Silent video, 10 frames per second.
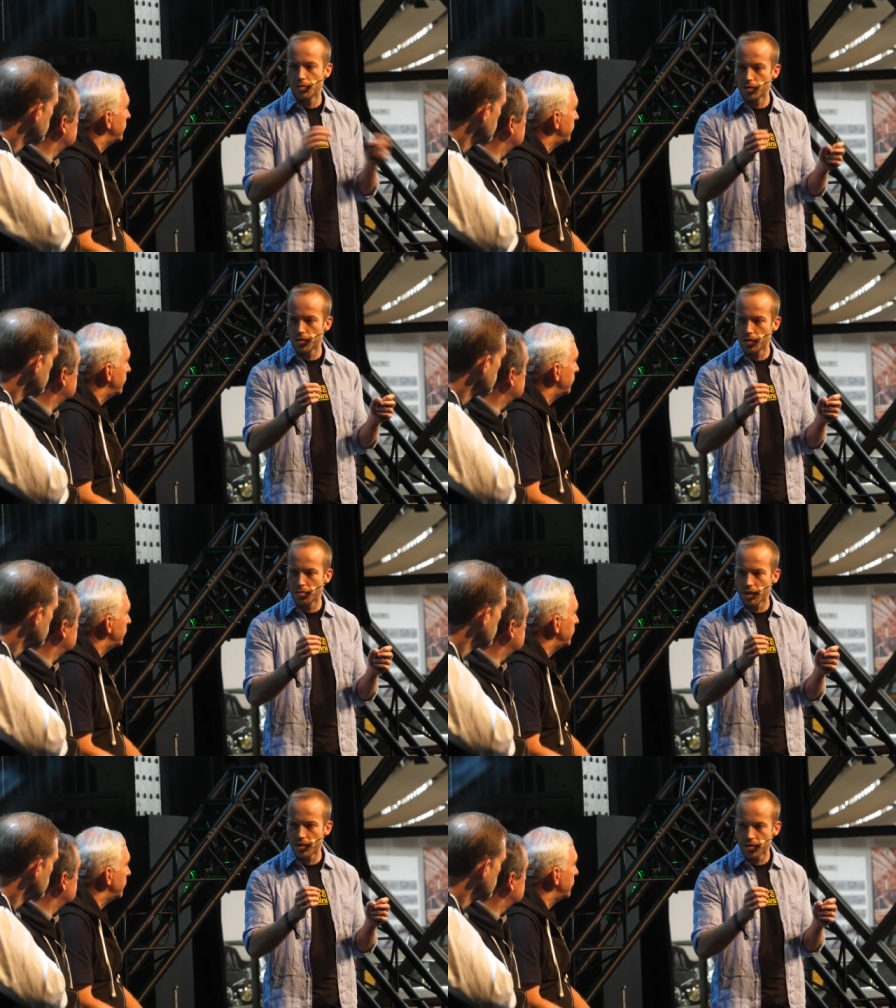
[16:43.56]
luxury
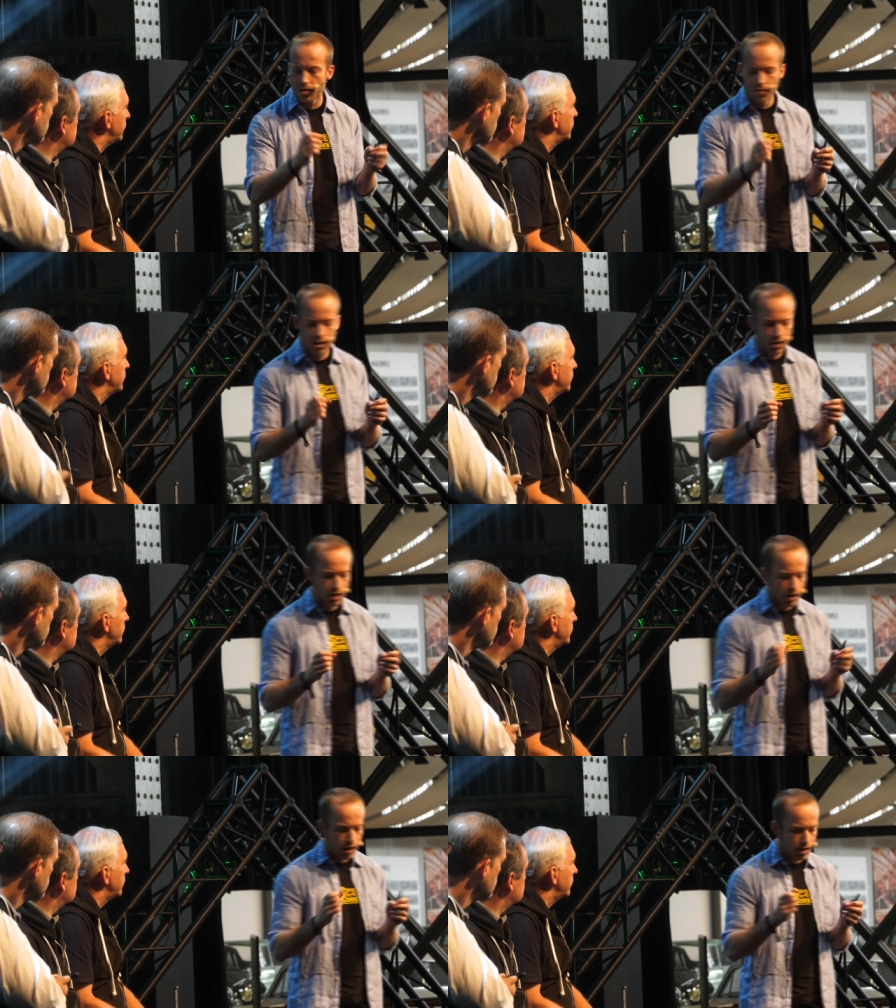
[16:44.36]
brands.
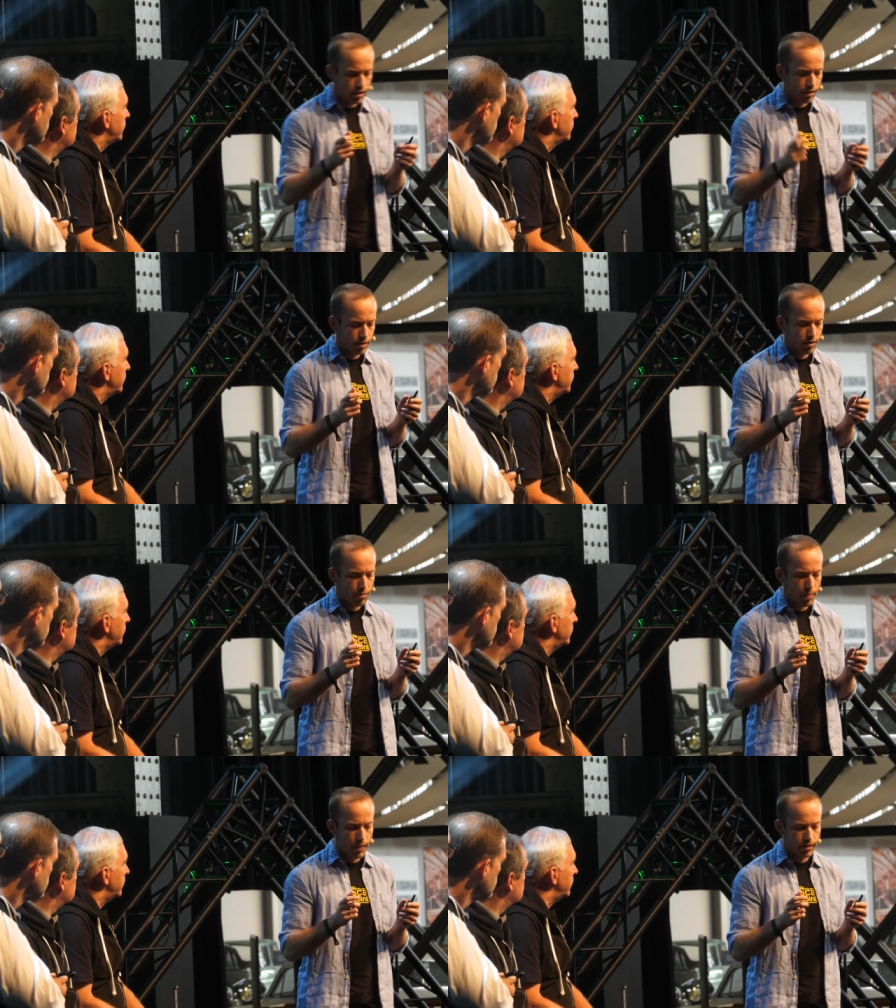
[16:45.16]
And
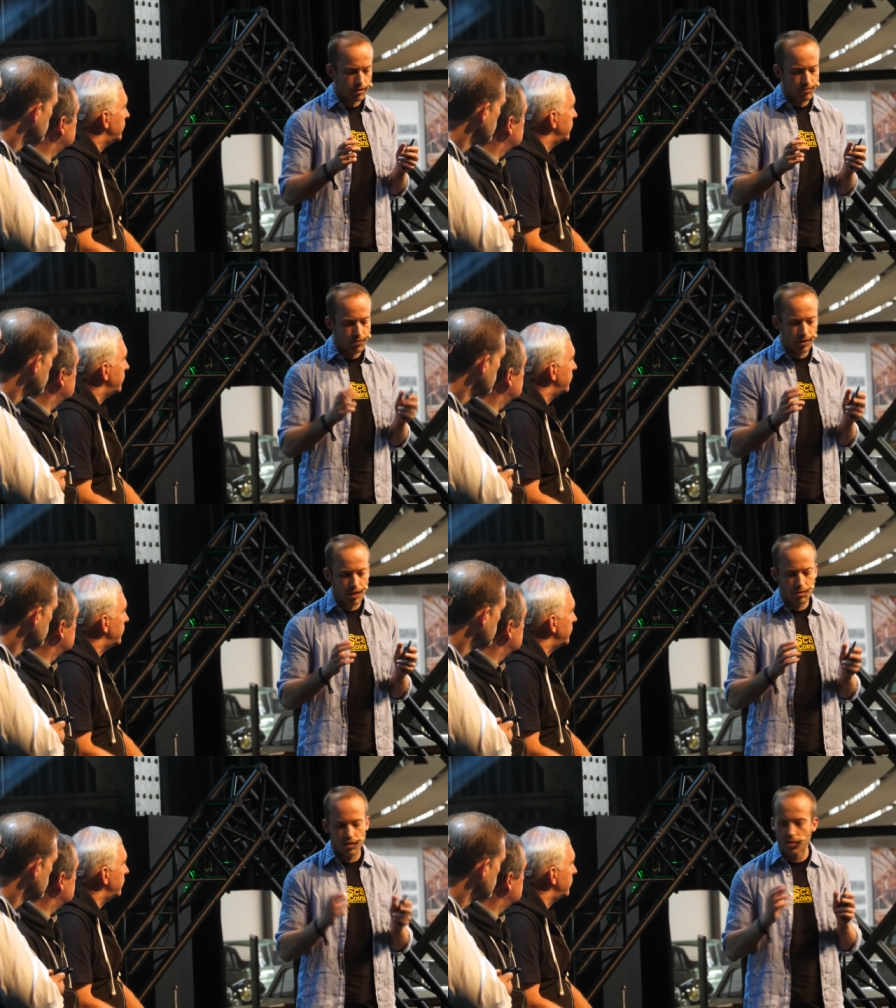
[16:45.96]
for
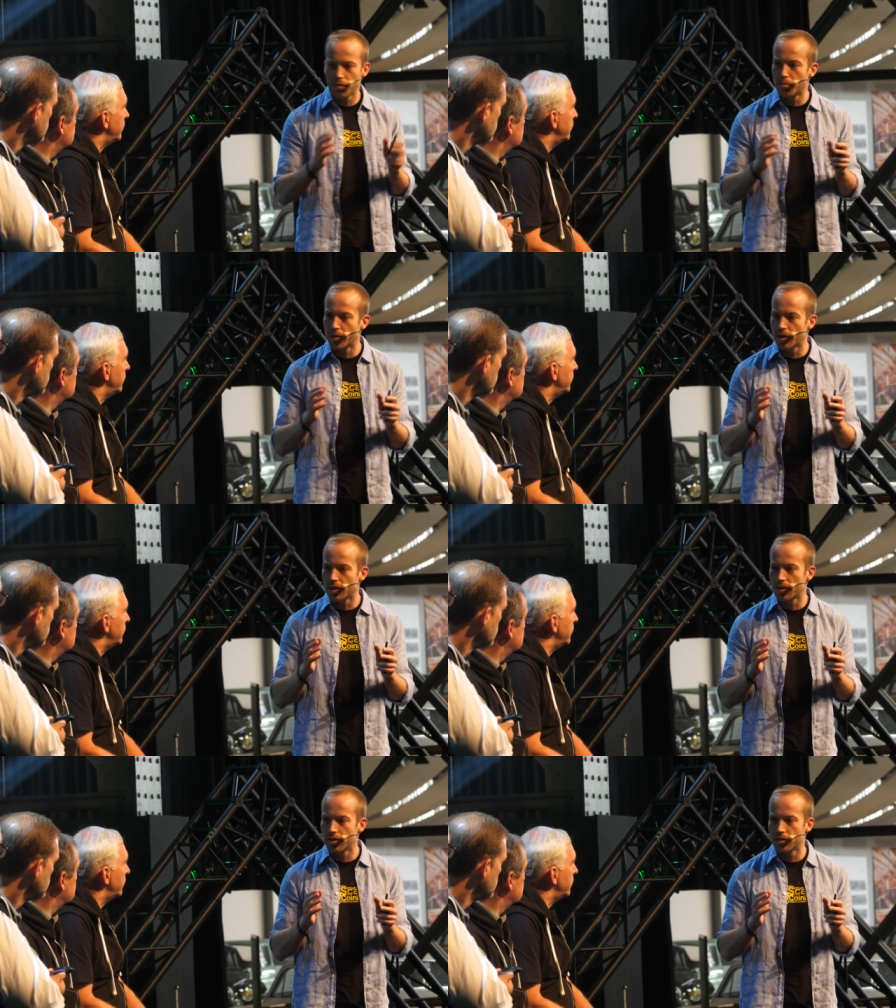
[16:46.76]
them, it's so
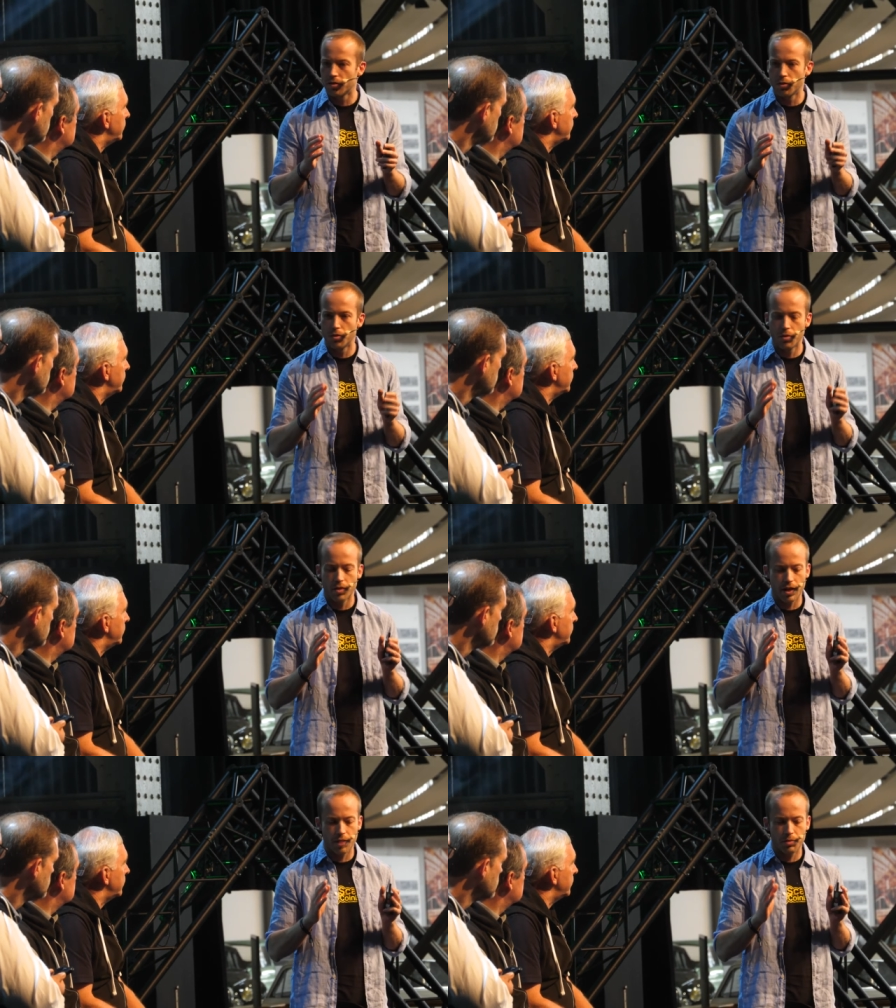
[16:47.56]
important to
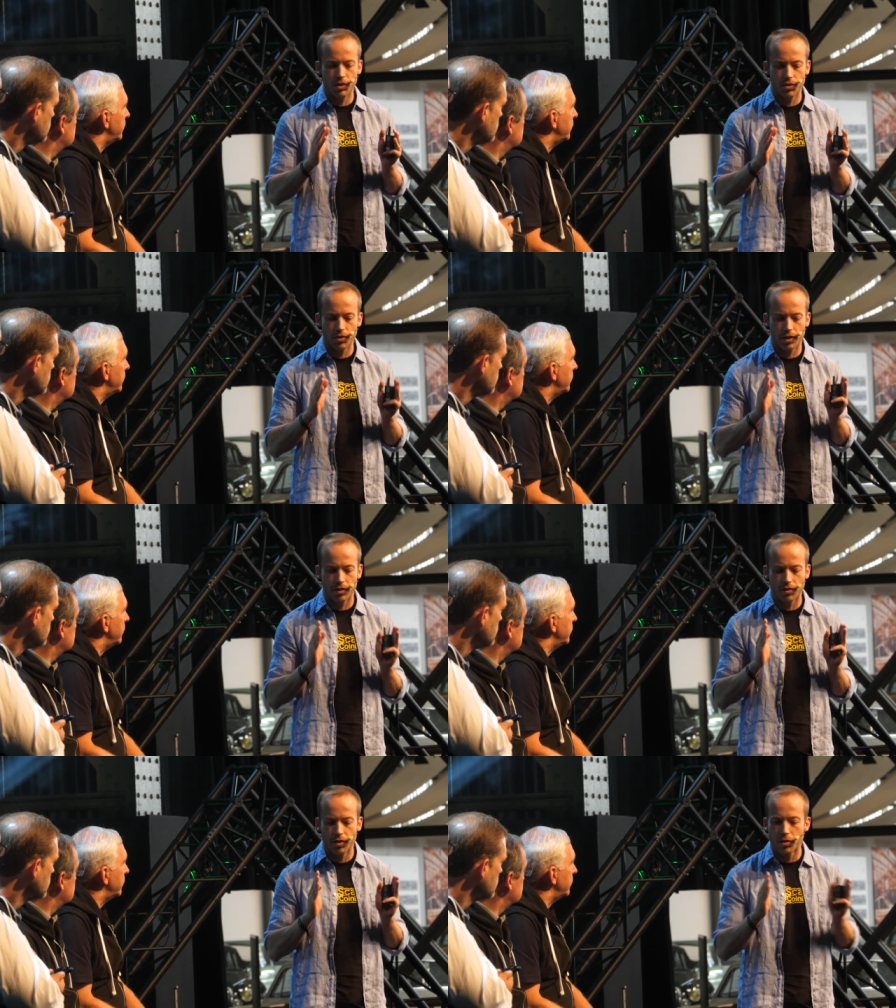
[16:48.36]
be sure that
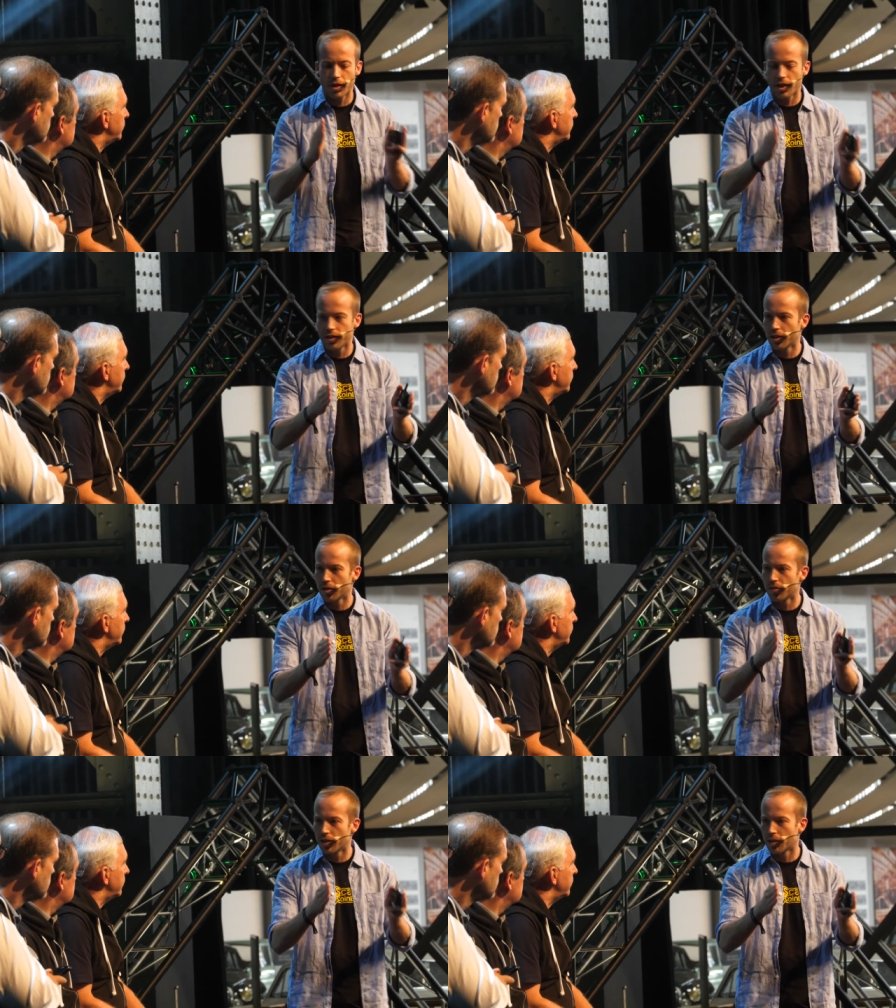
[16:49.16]
only 100
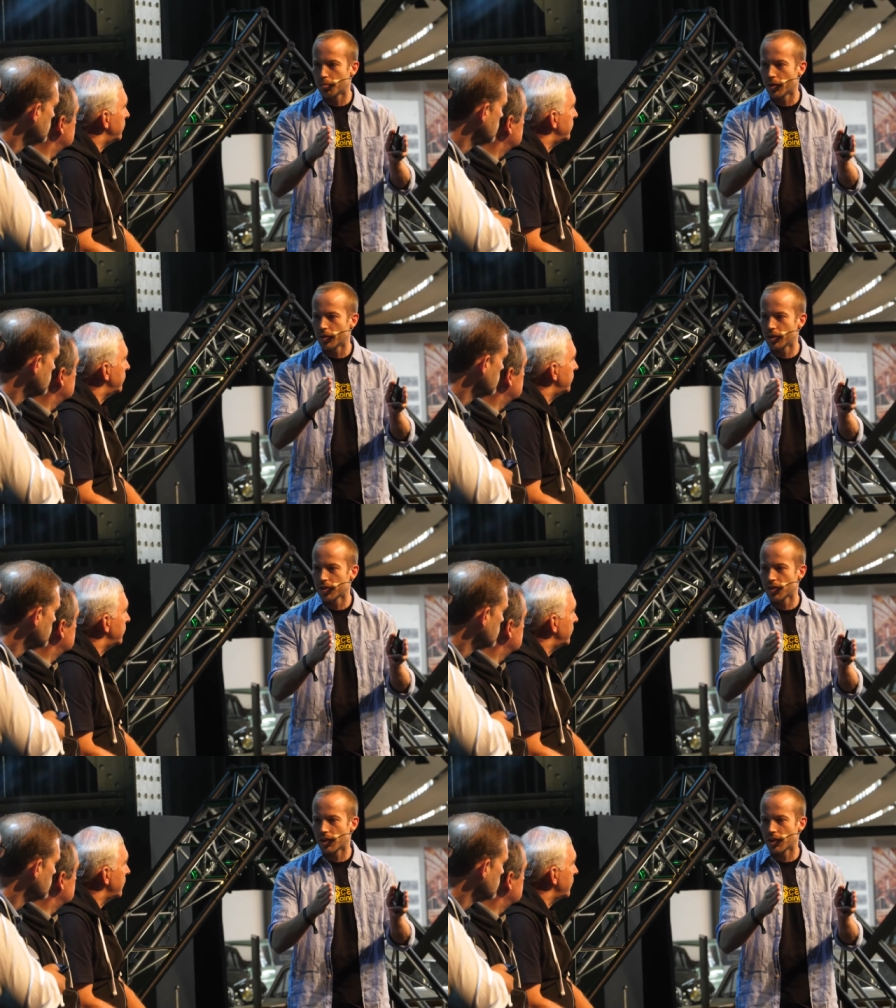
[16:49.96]
of their products are